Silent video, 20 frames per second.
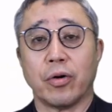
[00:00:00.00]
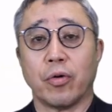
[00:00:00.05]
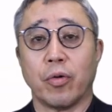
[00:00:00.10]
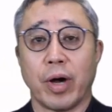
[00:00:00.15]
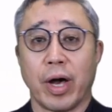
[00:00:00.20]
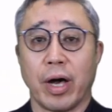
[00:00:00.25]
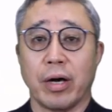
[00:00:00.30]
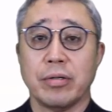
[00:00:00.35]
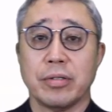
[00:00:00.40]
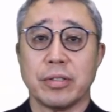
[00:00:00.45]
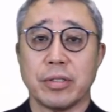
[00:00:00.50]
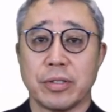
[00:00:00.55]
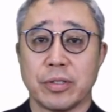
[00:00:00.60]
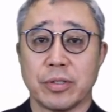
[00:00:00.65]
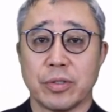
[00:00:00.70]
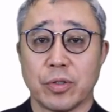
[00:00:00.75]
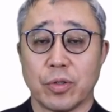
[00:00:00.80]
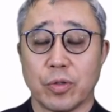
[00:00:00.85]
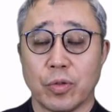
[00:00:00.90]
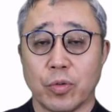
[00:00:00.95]
Well,
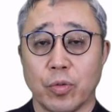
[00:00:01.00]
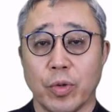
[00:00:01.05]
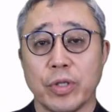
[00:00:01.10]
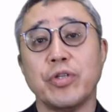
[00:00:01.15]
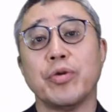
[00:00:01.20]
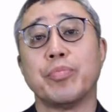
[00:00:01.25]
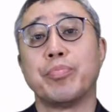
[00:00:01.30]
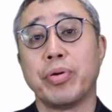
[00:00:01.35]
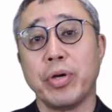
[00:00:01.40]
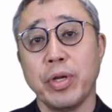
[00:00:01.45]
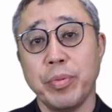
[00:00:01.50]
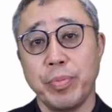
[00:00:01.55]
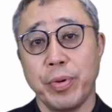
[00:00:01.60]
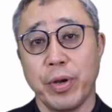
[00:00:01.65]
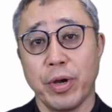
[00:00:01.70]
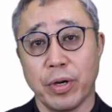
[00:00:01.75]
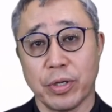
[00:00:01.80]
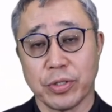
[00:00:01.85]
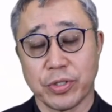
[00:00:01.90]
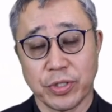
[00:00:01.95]
when you
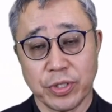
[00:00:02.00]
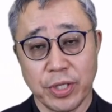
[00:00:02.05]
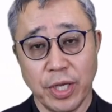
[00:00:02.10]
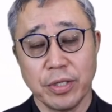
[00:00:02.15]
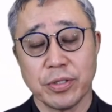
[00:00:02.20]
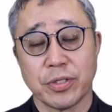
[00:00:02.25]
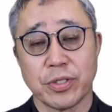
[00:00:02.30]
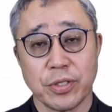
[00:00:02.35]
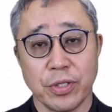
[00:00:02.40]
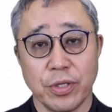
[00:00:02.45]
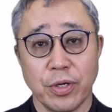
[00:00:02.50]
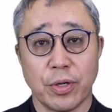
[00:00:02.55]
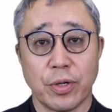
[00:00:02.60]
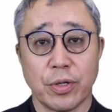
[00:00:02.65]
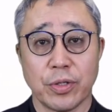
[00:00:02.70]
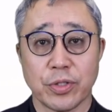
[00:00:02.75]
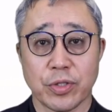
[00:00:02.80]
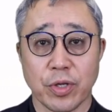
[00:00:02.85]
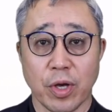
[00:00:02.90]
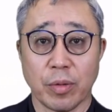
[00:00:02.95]
prepare 6
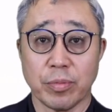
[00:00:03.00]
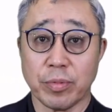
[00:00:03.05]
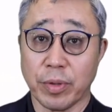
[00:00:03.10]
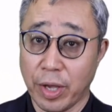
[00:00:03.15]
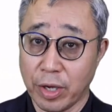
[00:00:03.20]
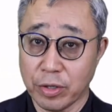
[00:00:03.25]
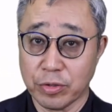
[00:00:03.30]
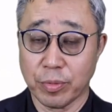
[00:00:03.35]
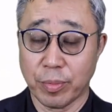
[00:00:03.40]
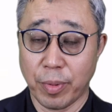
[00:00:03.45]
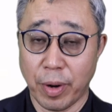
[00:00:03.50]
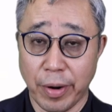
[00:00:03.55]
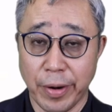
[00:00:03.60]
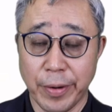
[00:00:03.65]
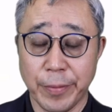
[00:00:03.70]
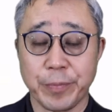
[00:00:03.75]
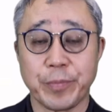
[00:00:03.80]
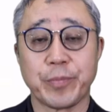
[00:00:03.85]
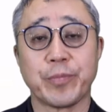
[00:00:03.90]
years of FBAR,